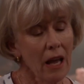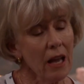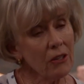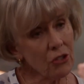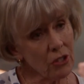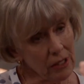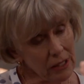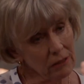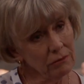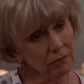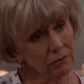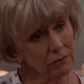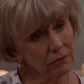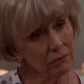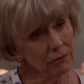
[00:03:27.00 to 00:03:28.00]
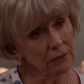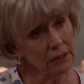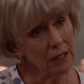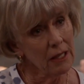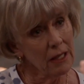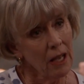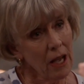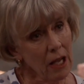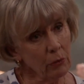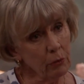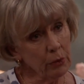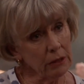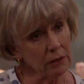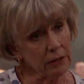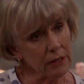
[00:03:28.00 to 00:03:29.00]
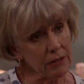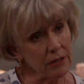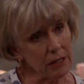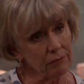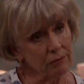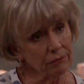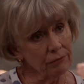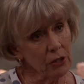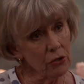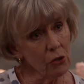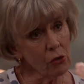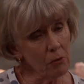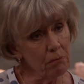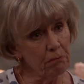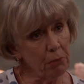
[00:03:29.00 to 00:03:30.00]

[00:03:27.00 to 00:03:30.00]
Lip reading: Actually, I will, Desi. You're a